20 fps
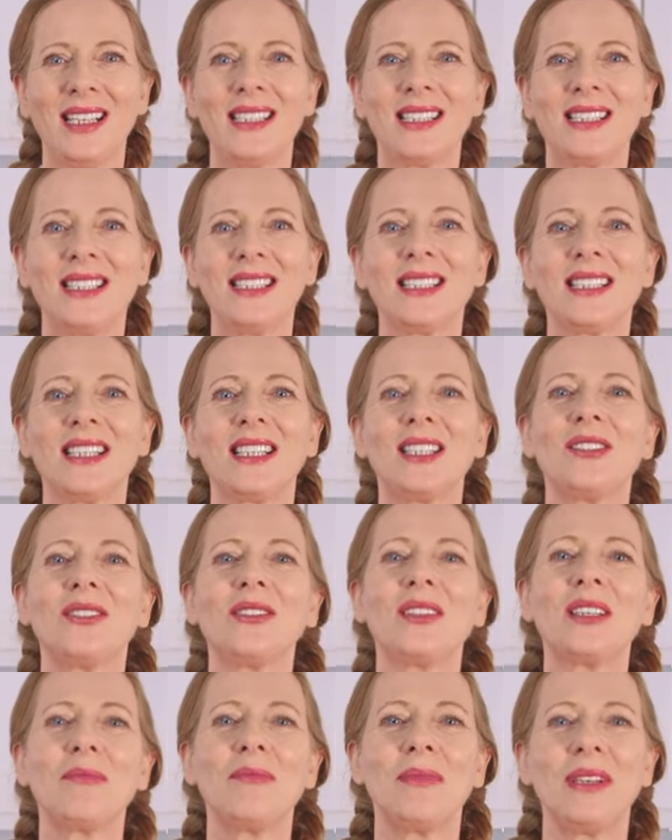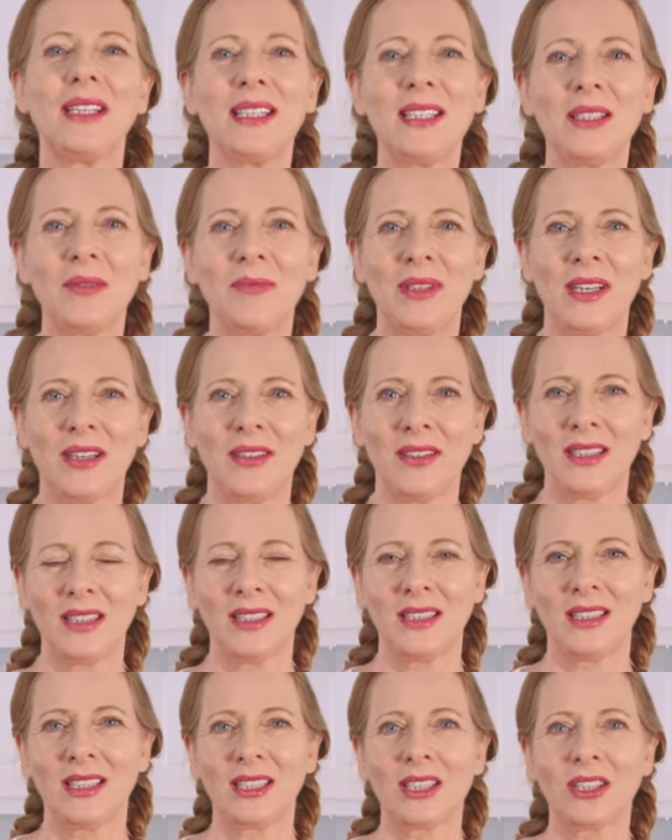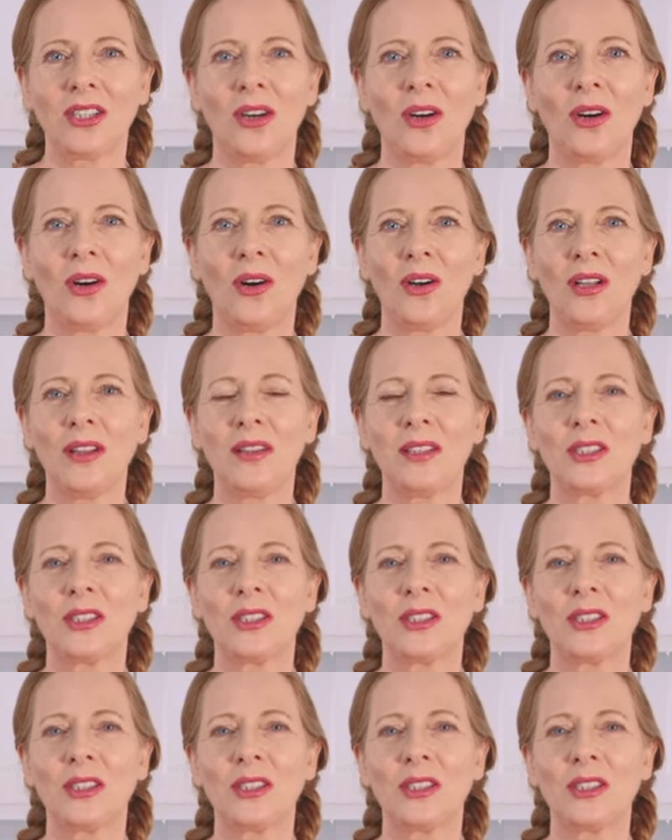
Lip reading: Since I know that many Americans call